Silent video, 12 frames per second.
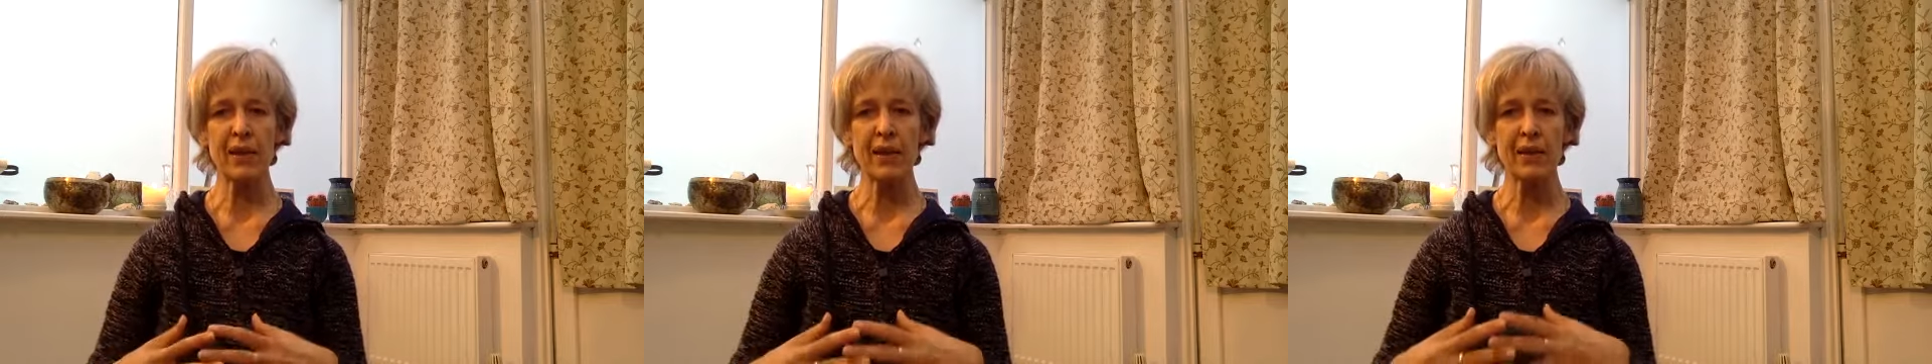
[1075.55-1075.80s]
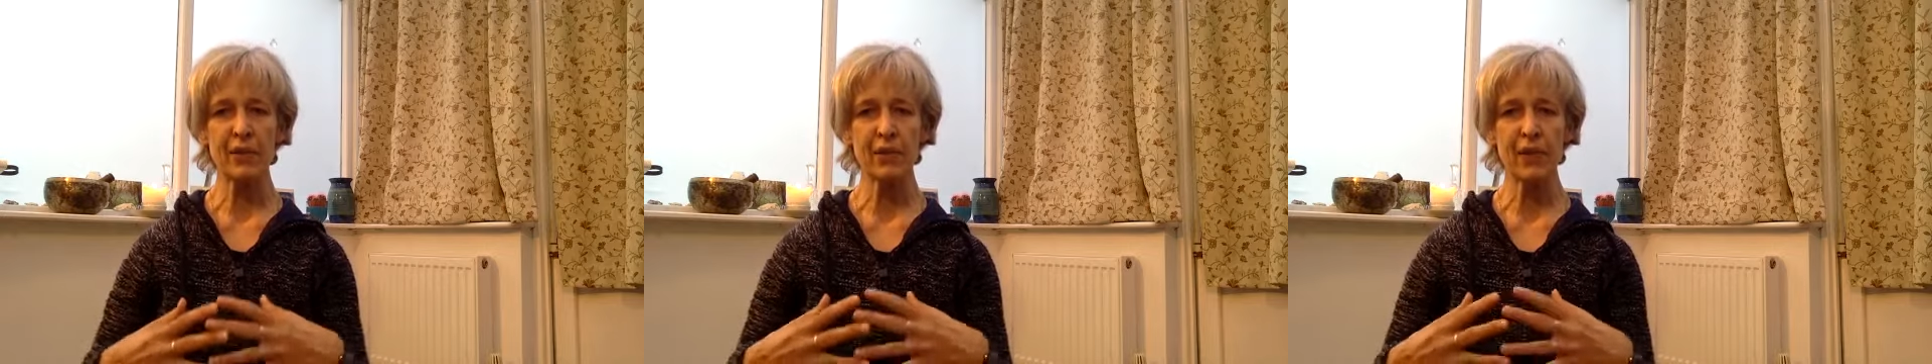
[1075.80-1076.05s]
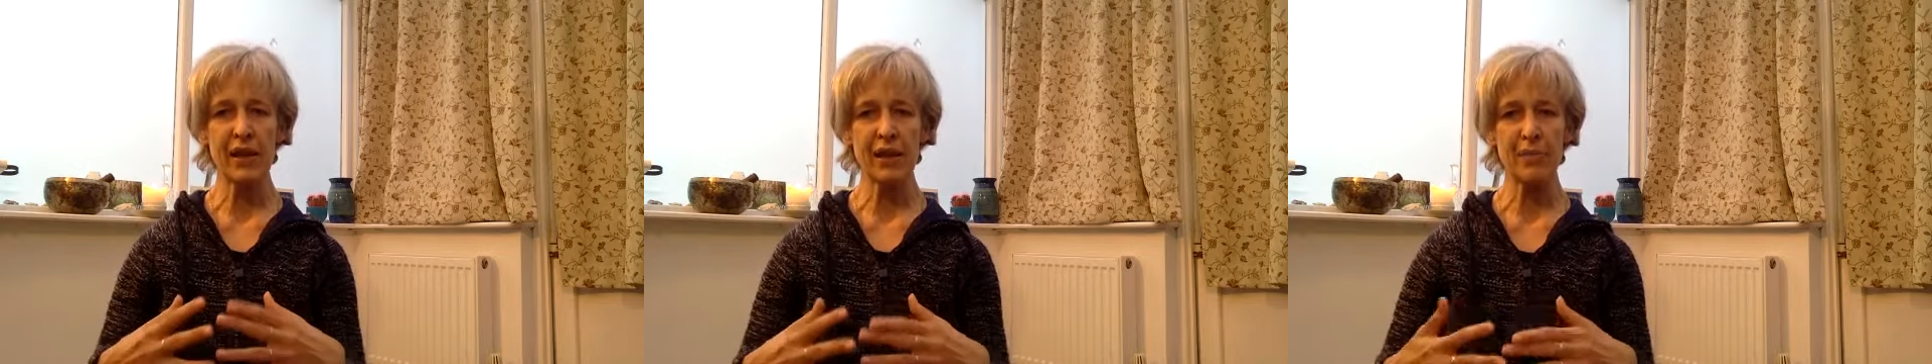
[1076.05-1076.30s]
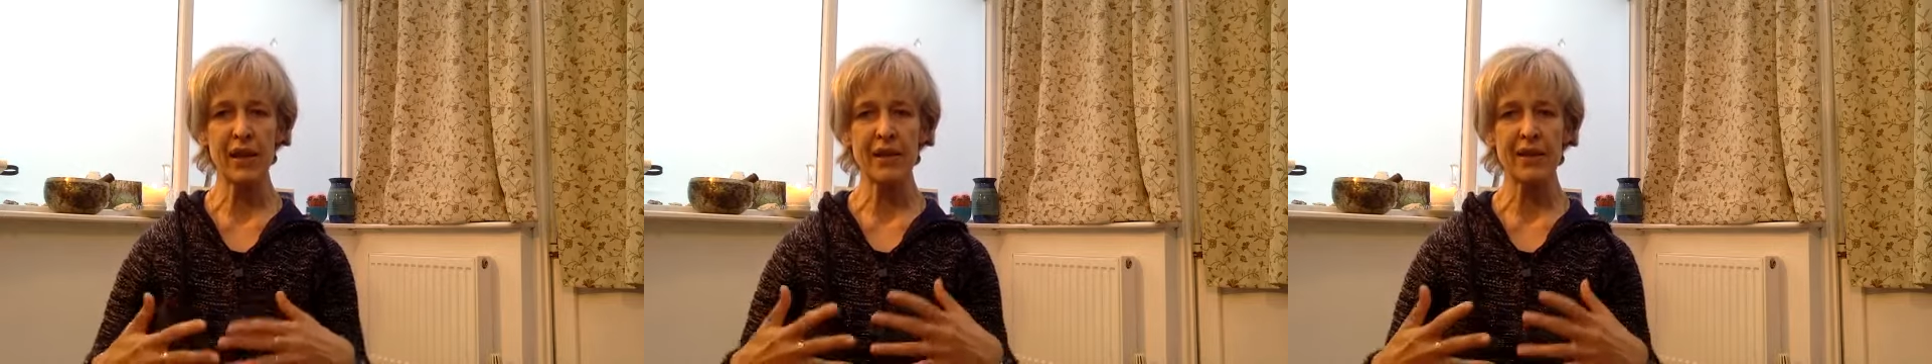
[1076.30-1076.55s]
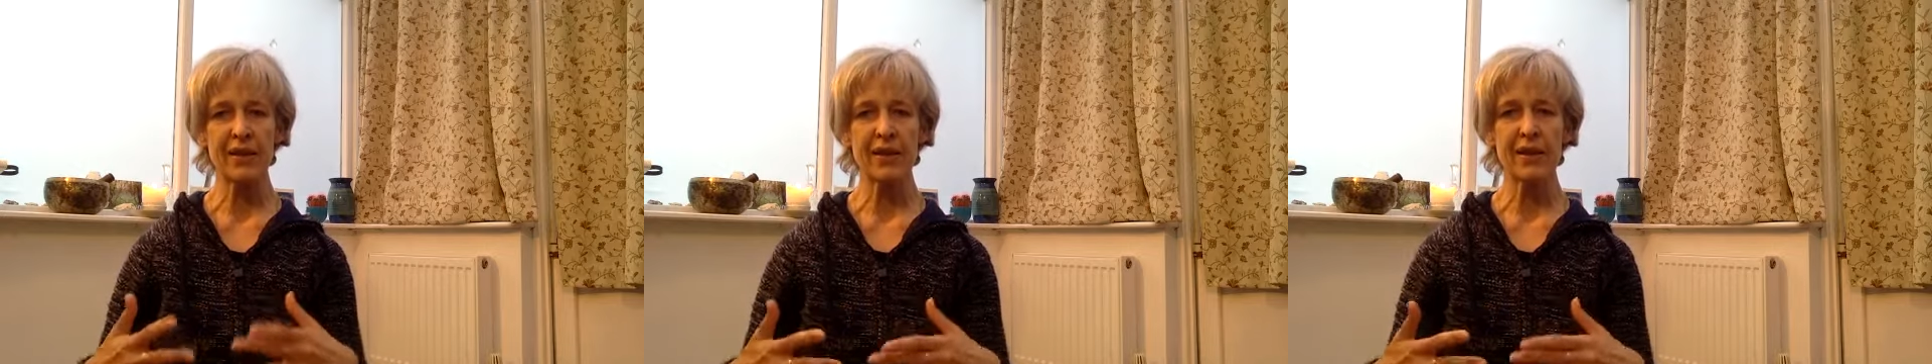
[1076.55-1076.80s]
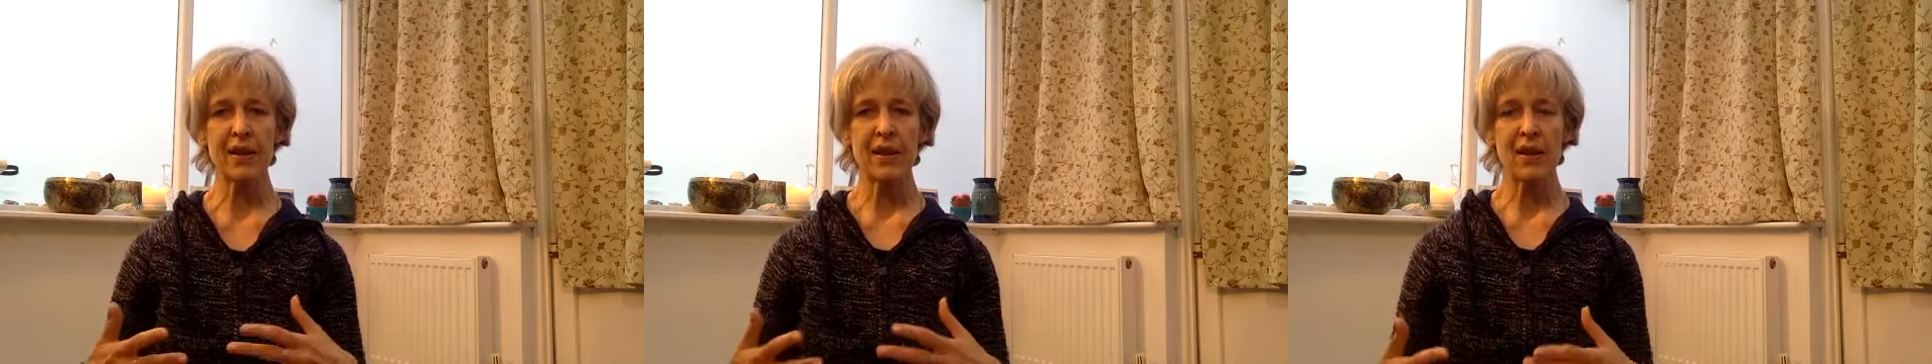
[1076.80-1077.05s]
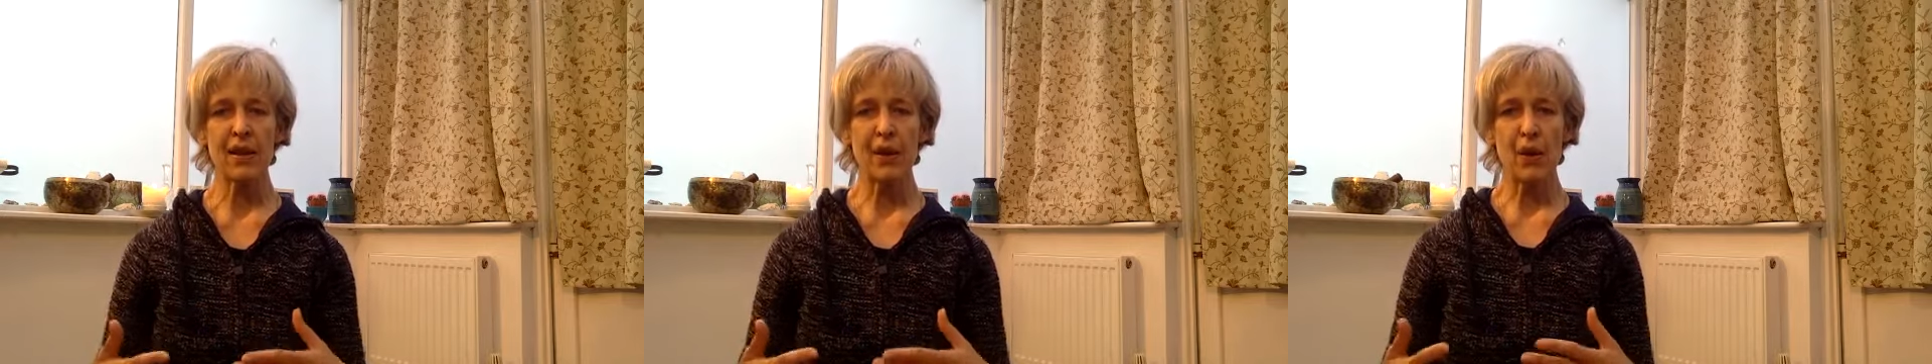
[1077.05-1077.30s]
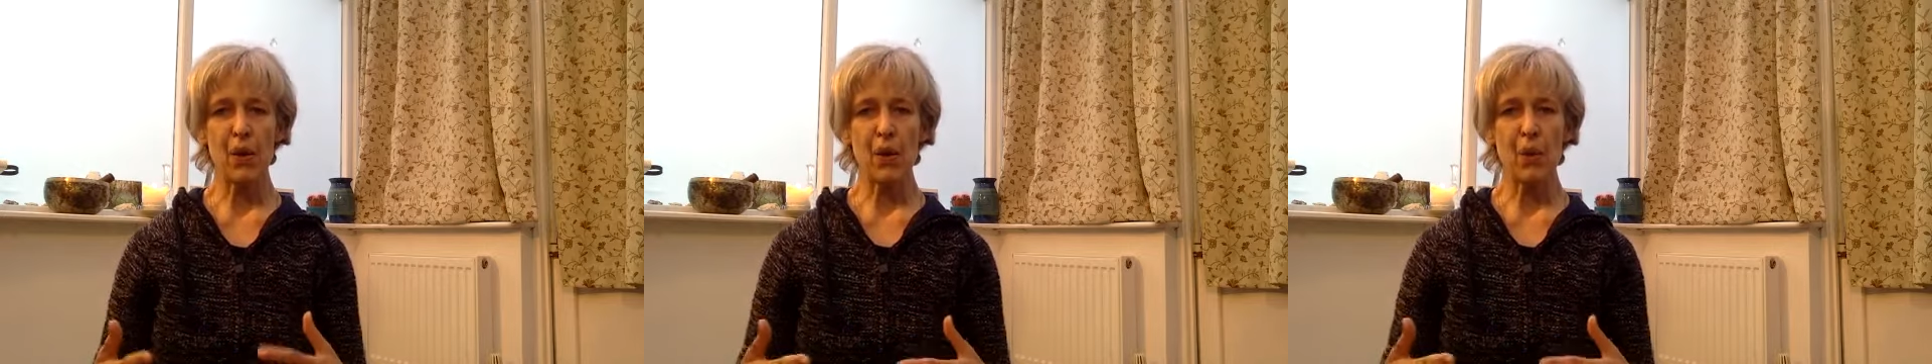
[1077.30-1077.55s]
kind of feel a bit
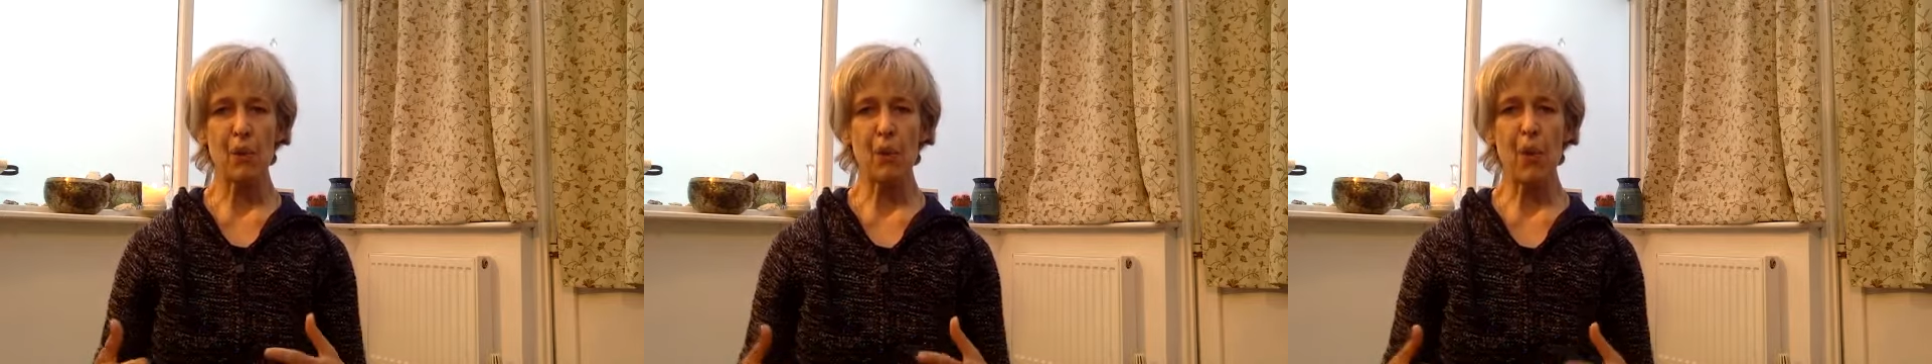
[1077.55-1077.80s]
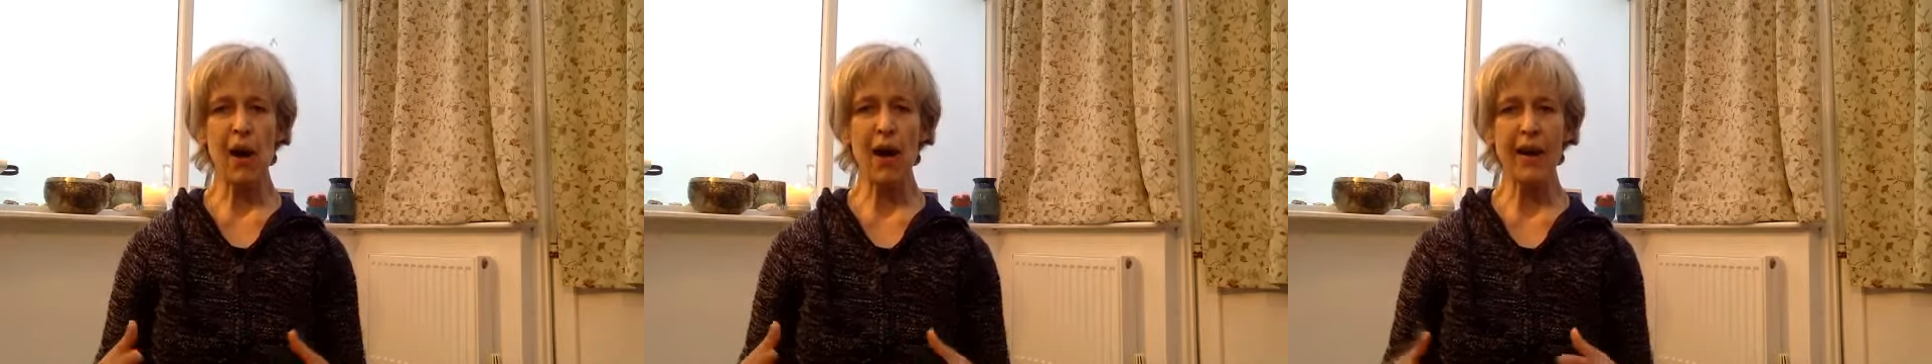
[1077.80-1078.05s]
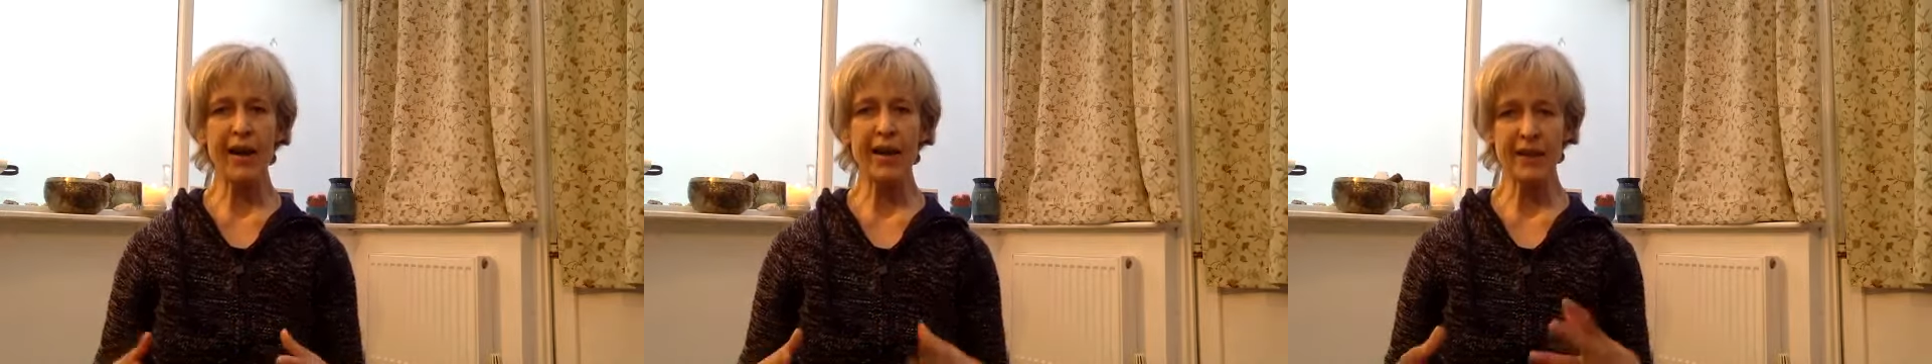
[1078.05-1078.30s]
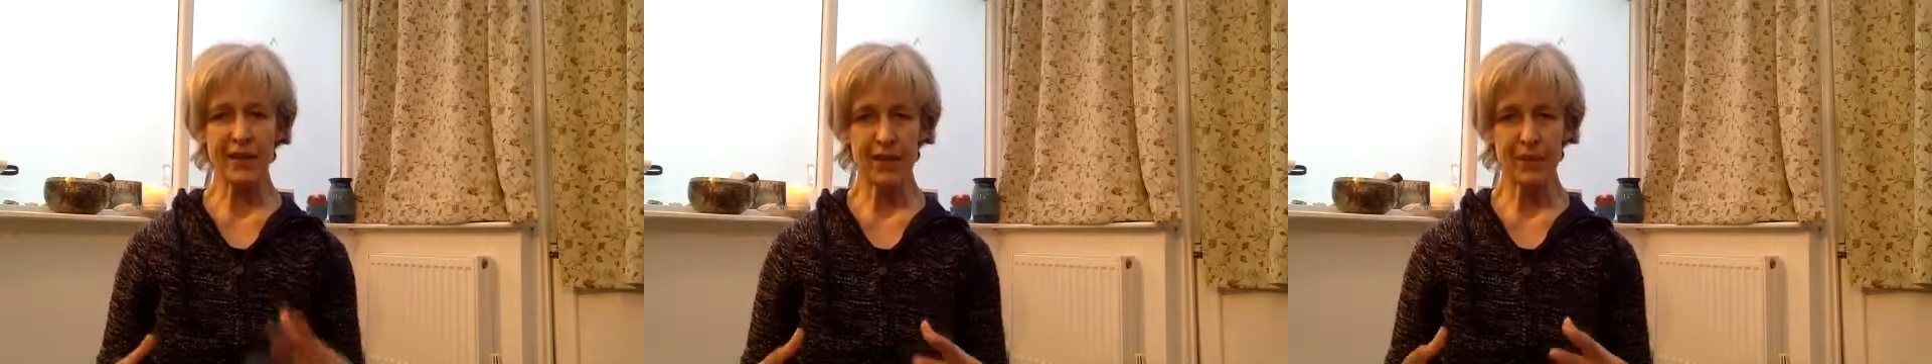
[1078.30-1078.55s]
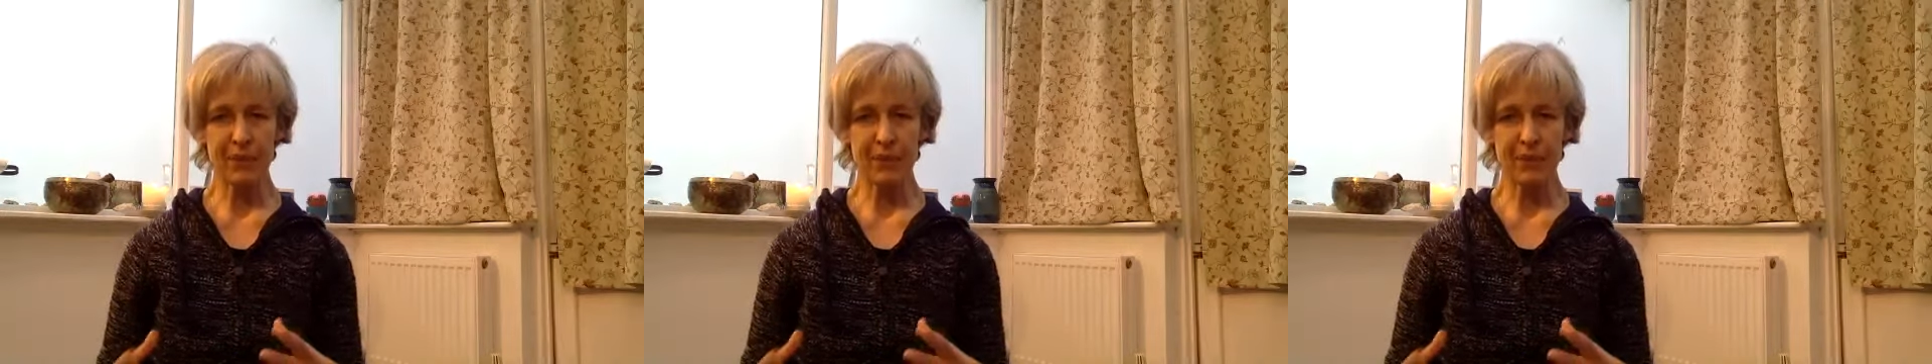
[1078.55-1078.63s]
wired,